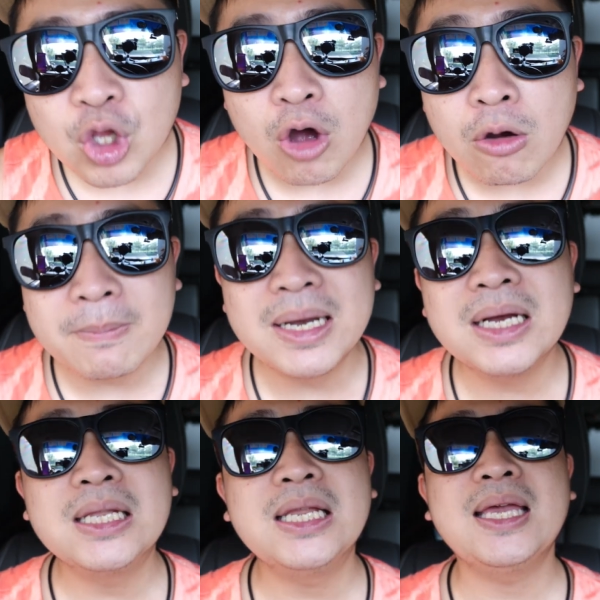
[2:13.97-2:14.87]

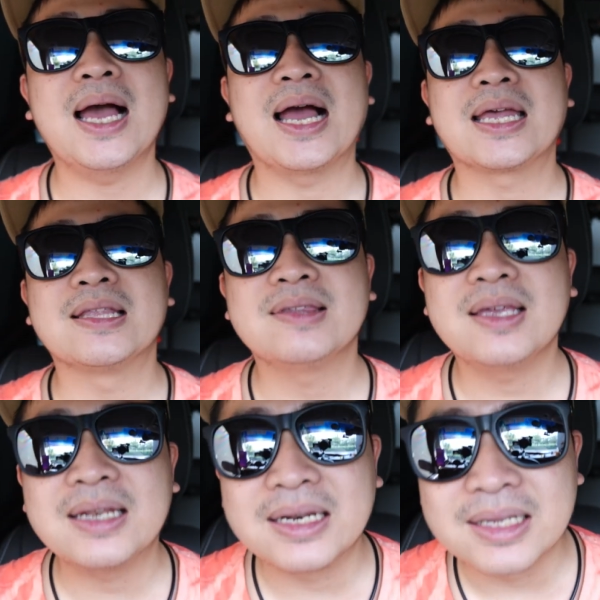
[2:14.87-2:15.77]
normally I can
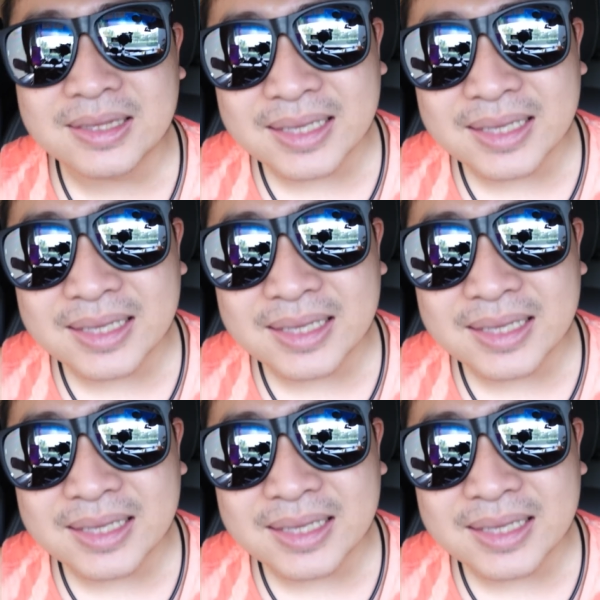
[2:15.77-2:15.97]
say that the